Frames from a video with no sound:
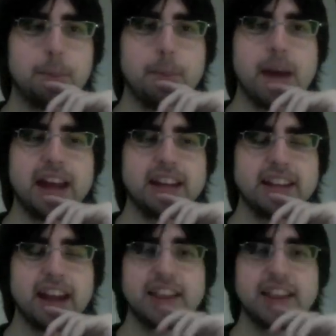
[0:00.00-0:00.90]
And
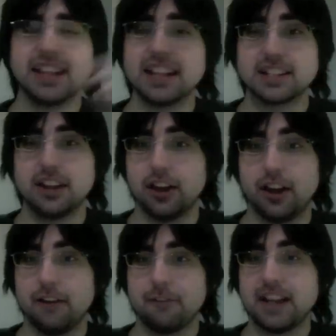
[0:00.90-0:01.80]
I think that's
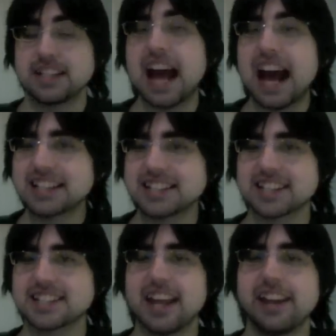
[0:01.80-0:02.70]
a
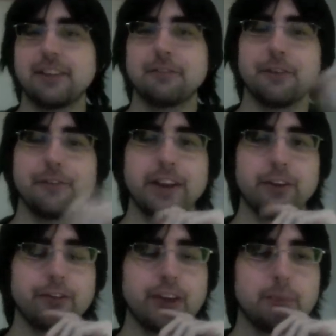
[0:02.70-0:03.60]
fantastic setting for a
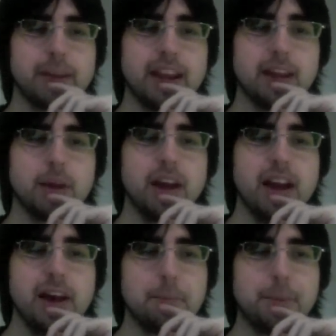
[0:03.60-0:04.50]
Fatal Frame game,
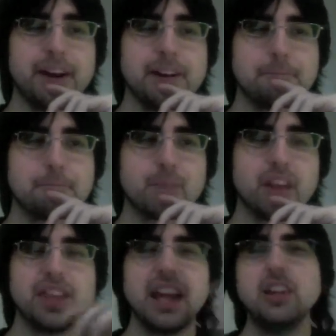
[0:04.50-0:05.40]
but
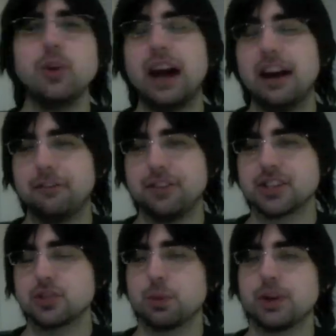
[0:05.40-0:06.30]
then you have the
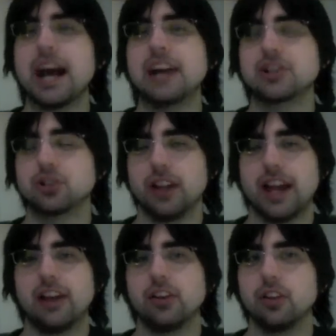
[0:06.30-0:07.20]
supernatural
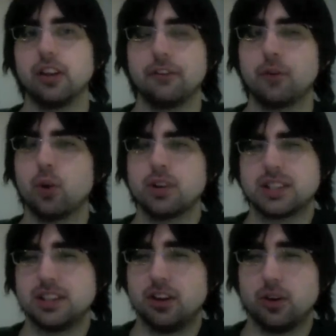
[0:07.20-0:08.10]
angle. Of
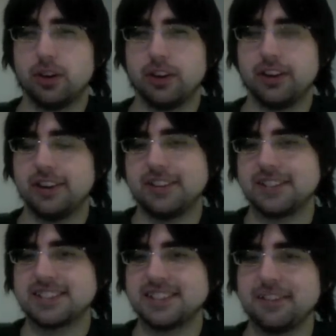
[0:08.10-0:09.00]
course,
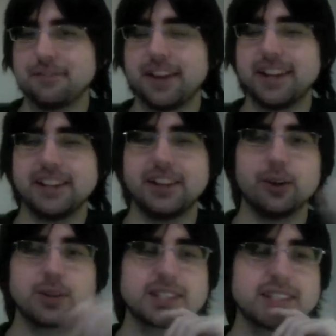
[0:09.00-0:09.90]
you're fighting
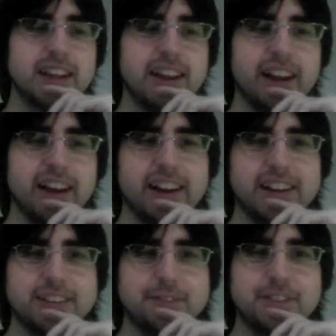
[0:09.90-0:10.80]
ghosts.
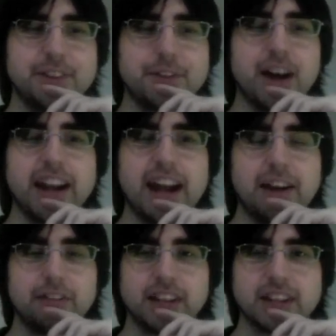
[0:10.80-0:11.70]
You've got to
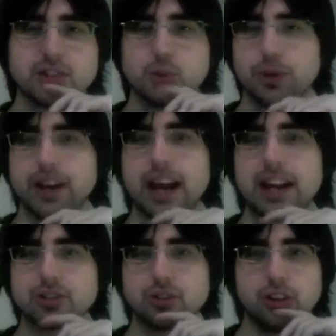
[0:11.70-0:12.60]
have like a
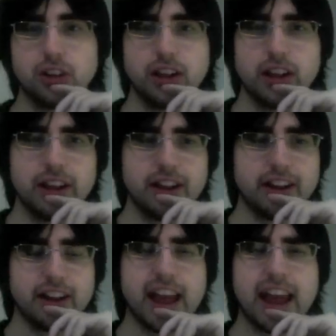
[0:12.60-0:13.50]
supernatural
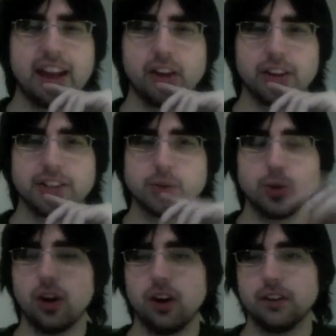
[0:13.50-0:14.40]
angle to
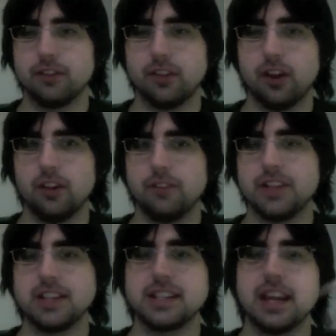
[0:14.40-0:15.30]
all of
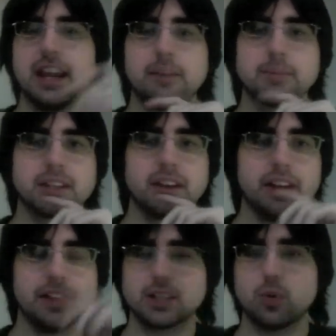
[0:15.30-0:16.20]
these games,
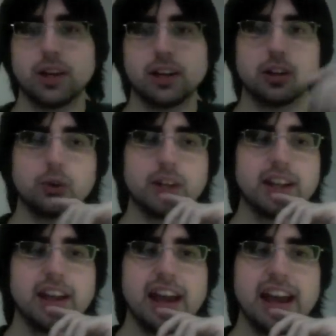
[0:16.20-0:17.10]
this one
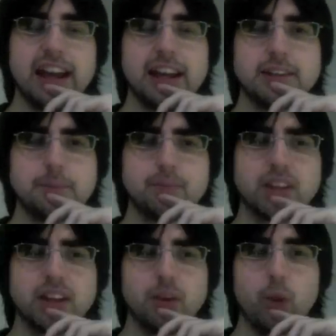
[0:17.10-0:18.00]
included. And
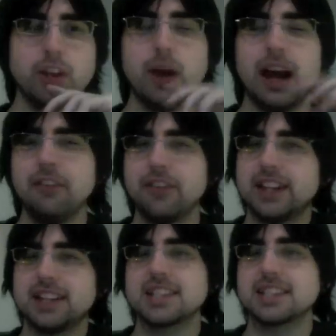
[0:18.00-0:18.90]
when you have
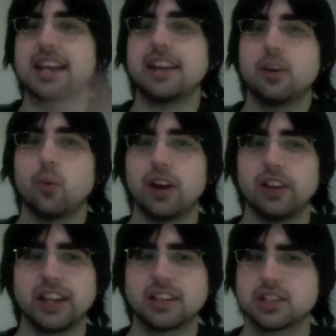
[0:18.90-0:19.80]
like this setting where
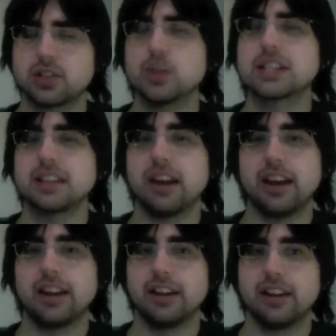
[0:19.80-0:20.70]
like
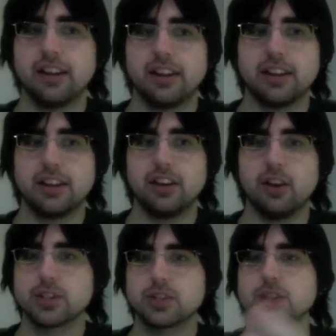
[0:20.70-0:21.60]
suicides
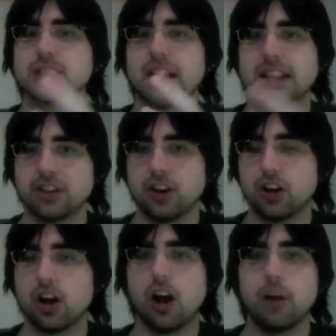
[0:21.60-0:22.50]
are
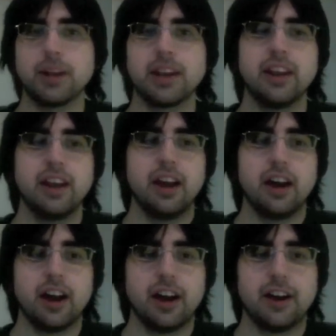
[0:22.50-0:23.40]
common,
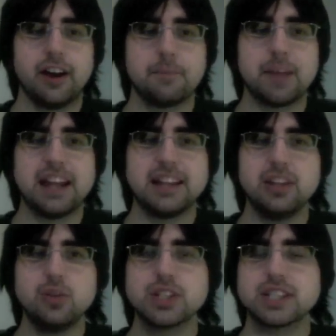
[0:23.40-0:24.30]
and then
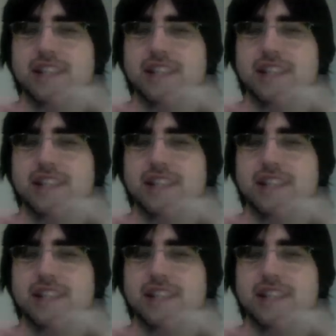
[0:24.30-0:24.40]
you just